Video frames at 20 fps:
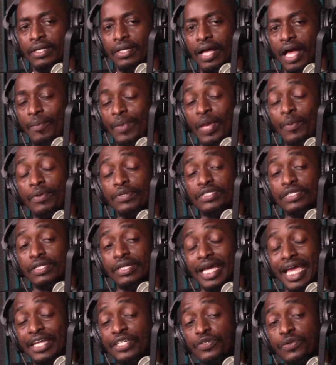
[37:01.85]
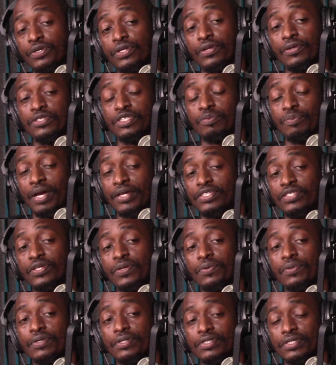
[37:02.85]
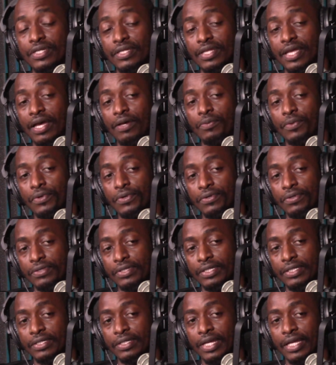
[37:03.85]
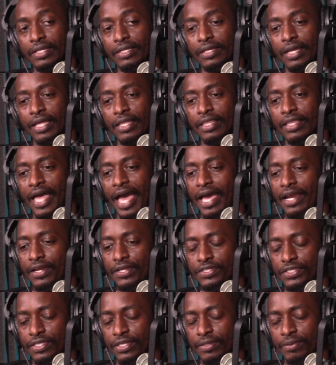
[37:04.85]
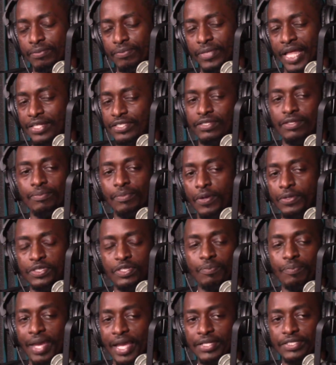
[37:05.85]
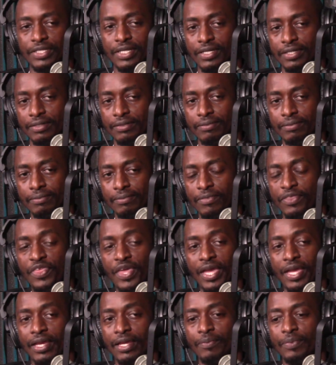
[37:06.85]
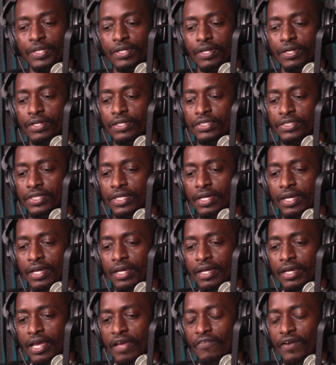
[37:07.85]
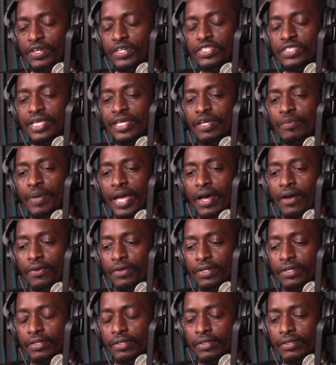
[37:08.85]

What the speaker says: I'm able to like introduce my students to that world, and that's the most amazing thing, because if I just think about,